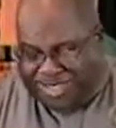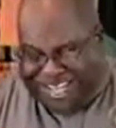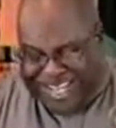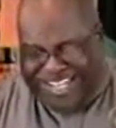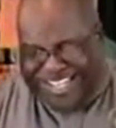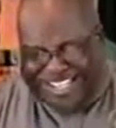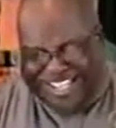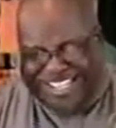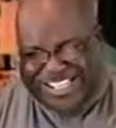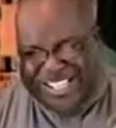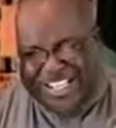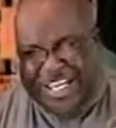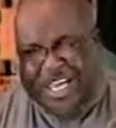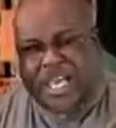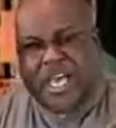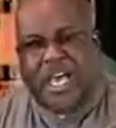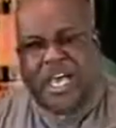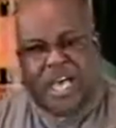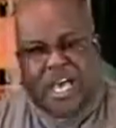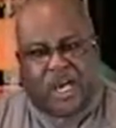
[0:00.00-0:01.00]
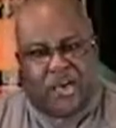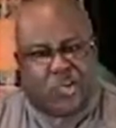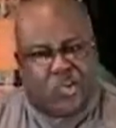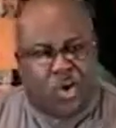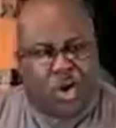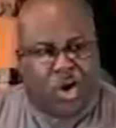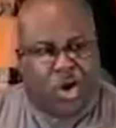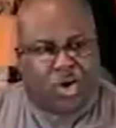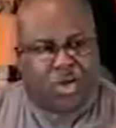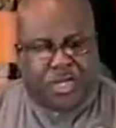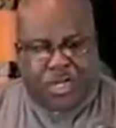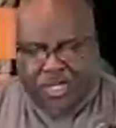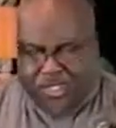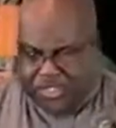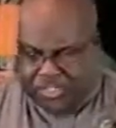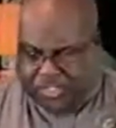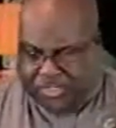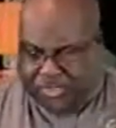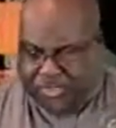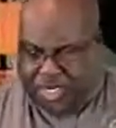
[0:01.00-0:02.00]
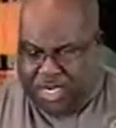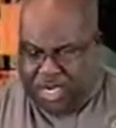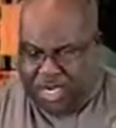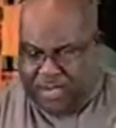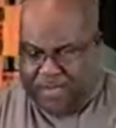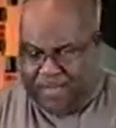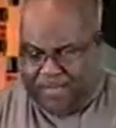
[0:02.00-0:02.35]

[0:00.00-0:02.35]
entity in world history,